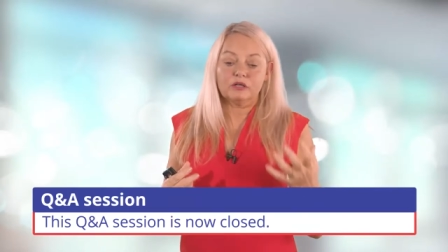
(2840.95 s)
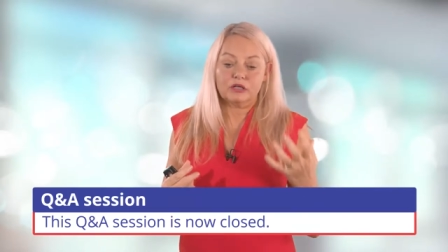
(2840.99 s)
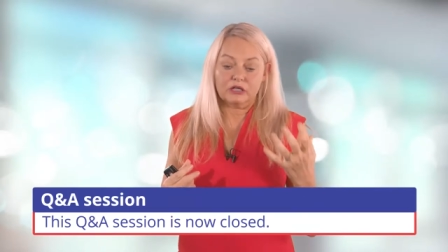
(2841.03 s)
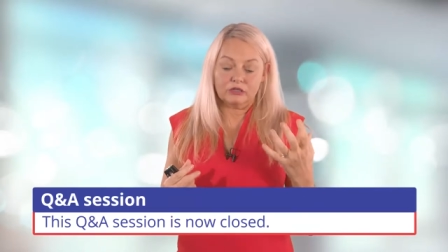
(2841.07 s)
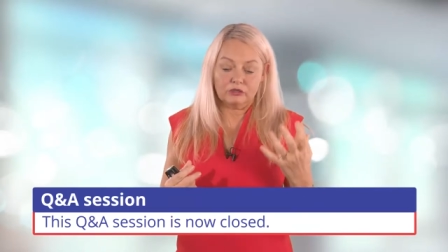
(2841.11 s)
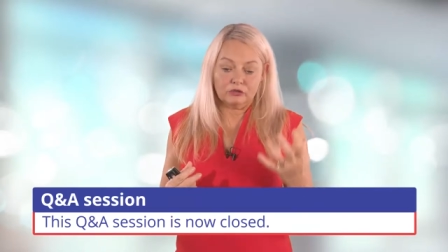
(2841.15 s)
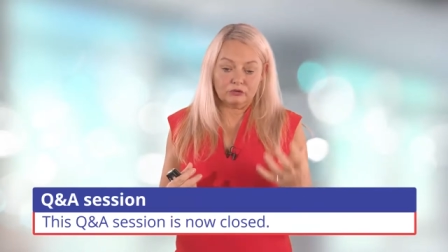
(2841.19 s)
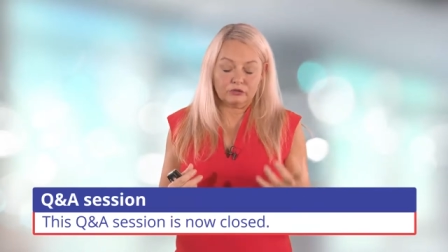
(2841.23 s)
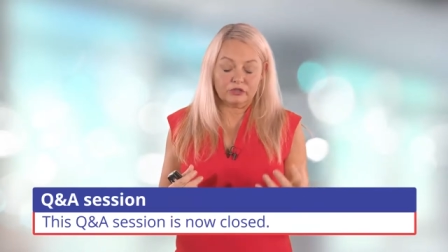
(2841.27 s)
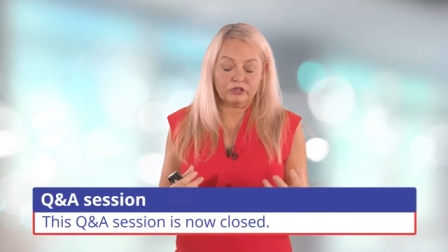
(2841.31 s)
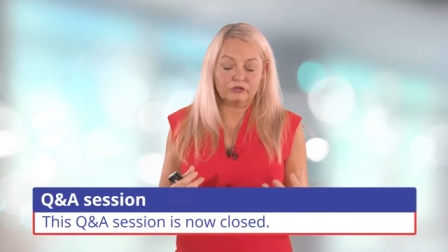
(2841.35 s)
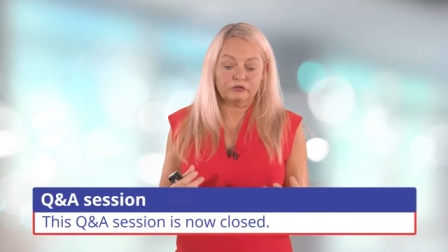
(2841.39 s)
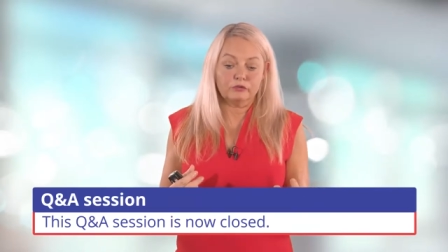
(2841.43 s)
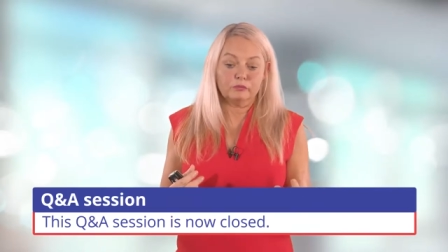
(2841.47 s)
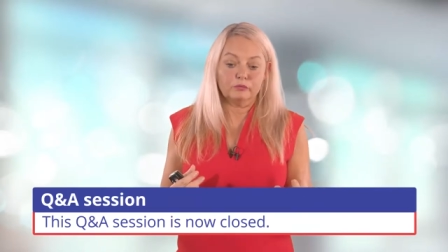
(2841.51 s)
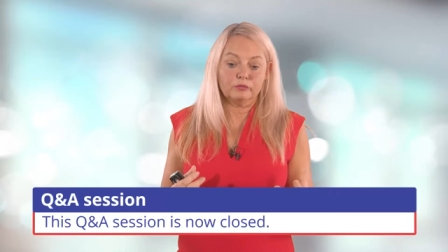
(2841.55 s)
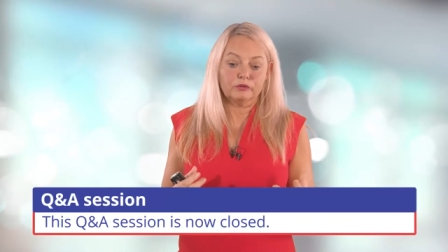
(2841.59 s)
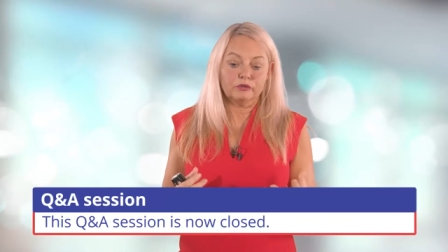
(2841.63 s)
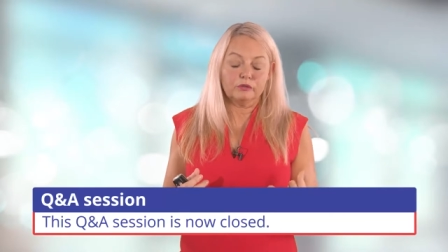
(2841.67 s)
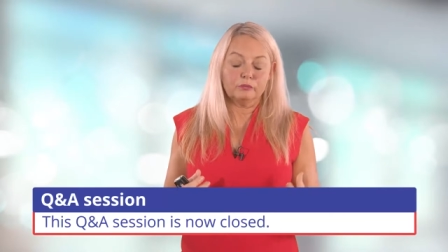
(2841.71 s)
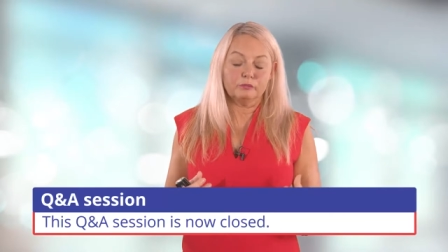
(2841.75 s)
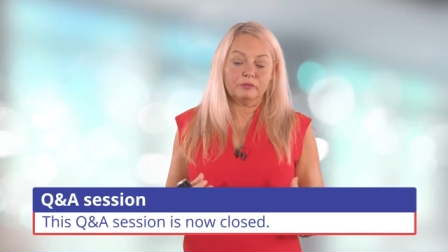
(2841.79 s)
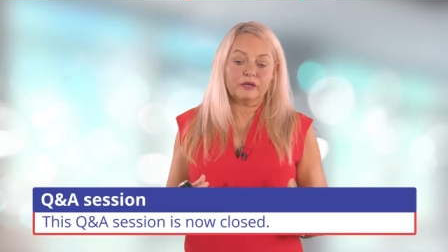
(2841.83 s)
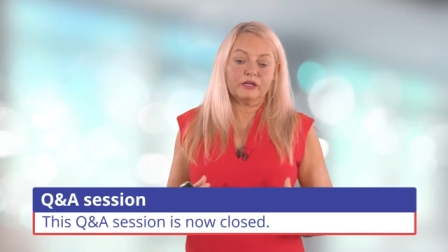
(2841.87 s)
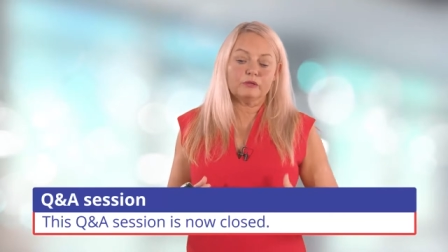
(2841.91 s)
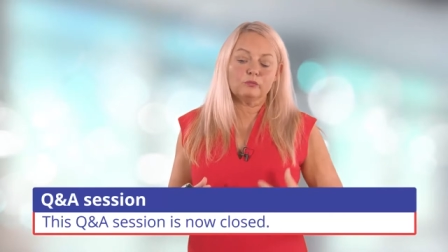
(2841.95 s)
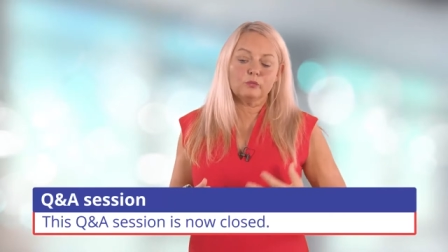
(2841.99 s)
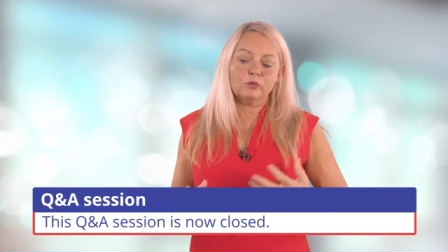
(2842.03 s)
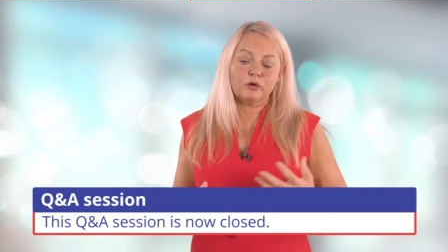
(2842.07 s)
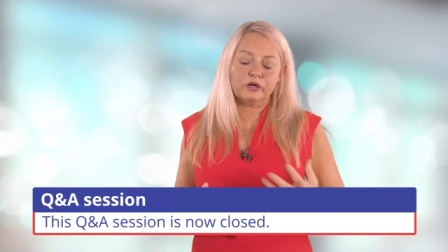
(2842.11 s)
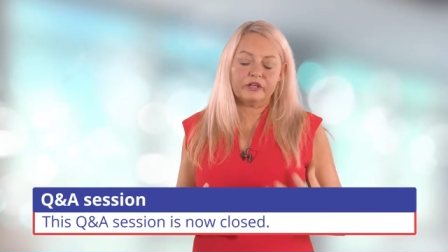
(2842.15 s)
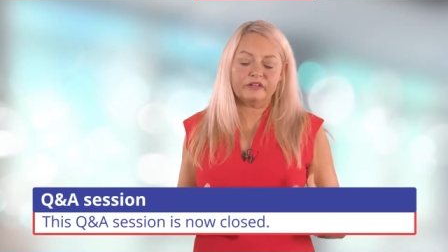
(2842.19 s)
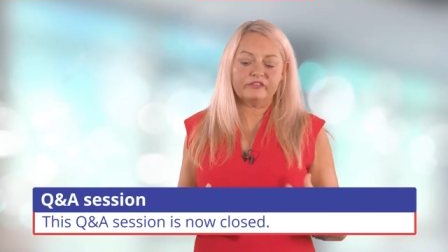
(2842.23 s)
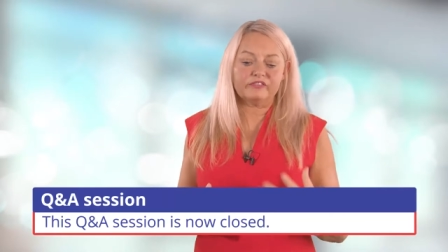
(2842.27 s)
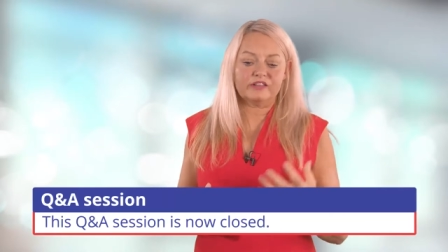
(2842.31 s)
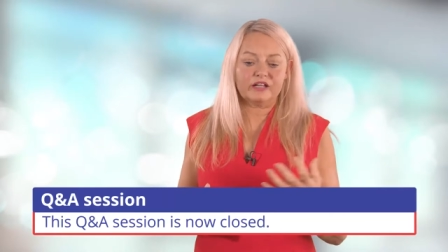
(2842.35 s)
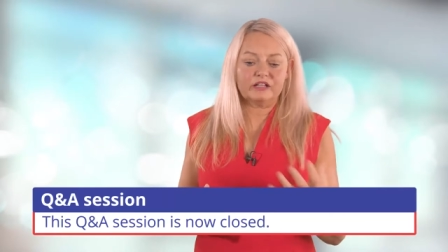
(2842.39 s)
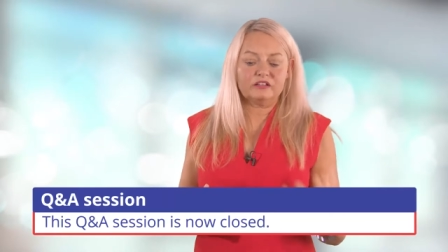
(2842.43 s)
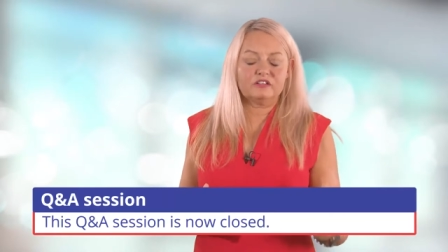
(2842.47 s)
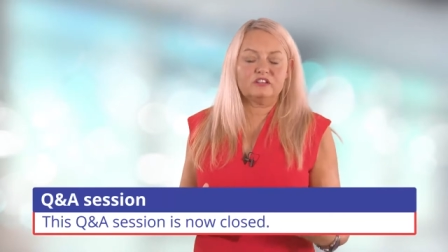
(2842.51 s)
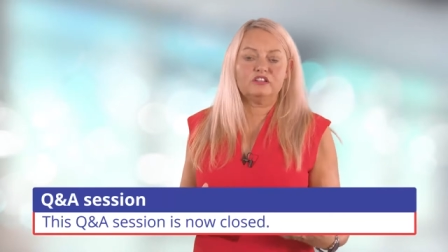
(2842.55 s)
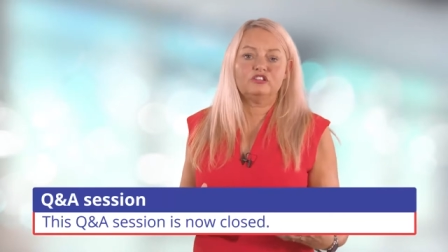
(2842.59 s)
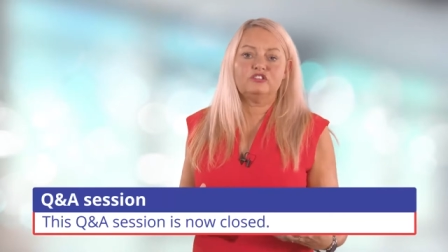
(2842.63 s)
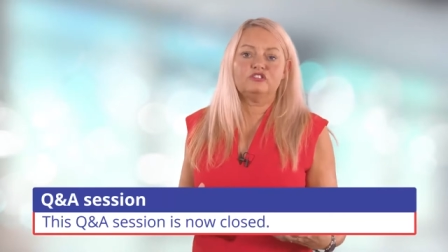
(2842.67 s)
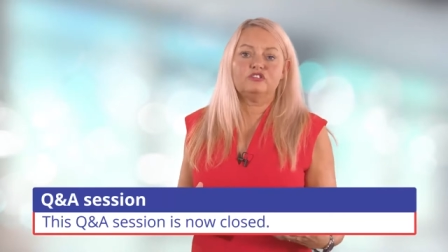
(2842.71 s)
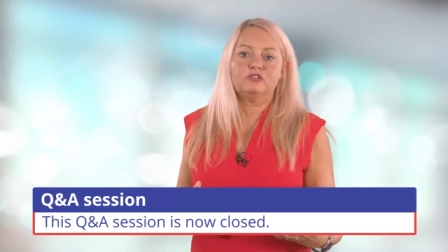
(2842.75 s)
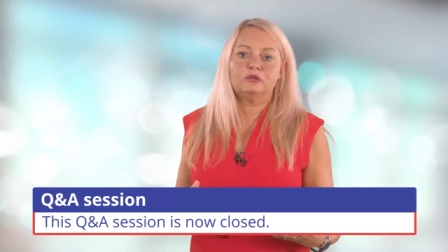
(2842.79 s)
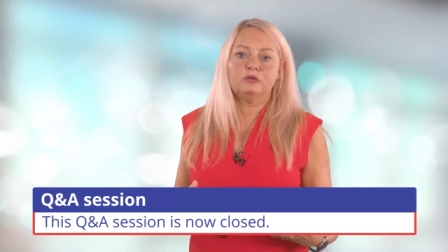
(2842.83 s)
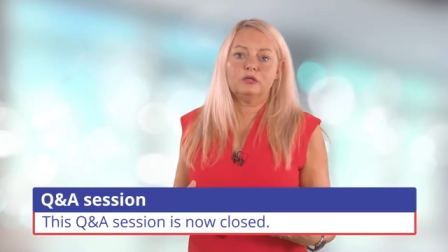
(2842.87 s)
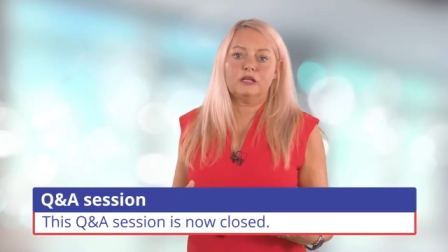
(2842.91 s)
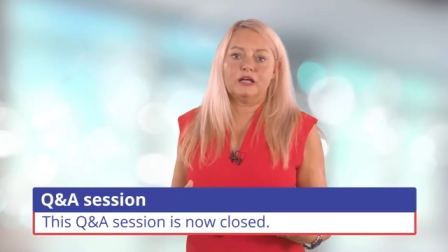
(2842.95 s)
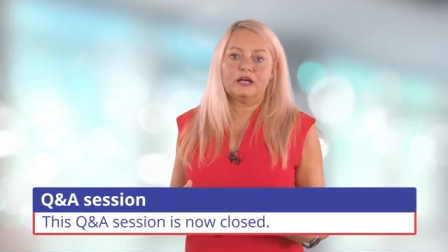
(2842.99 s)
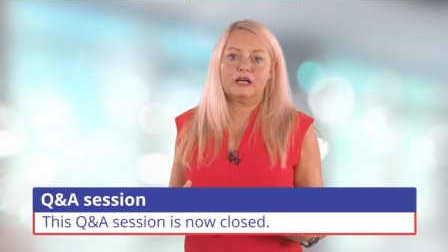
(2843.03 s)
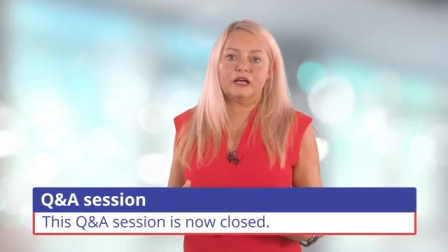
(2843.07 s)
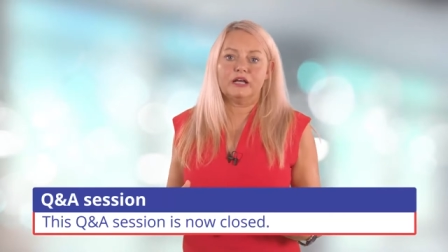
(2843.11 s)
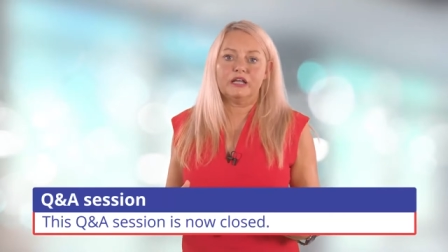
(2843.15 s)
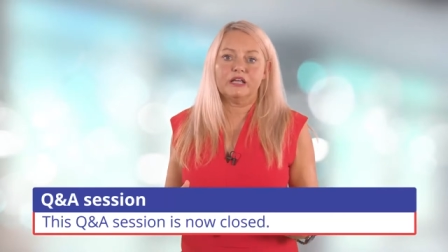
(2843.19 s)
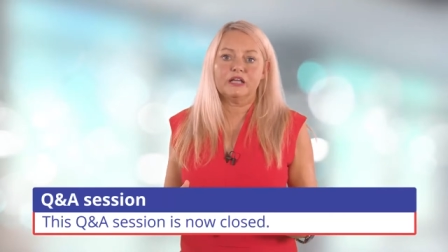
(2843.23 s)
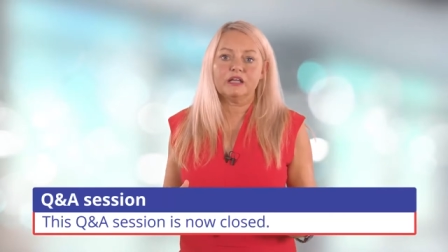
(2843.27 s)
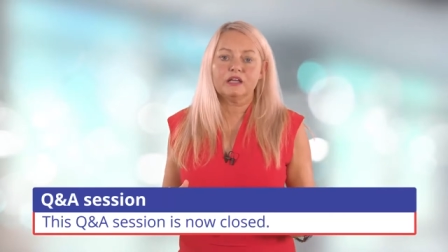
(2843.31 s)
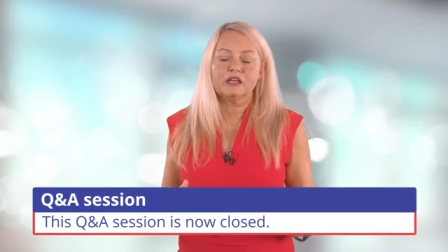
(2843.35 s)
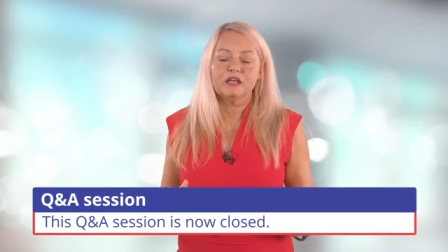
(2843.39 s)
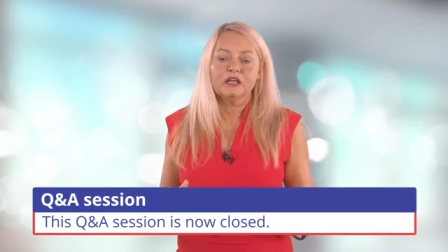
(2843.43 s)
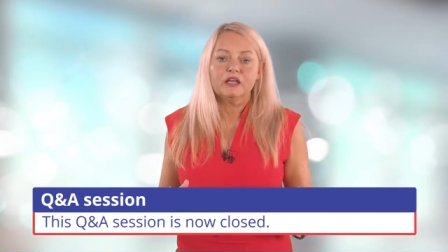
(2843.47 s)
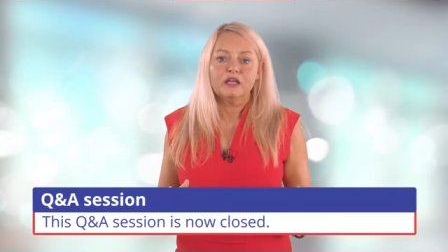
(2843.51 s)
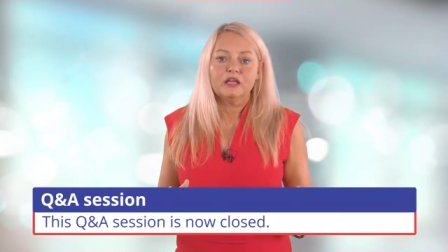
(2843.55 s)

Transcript: I look at the wound bed. What is that tissue like?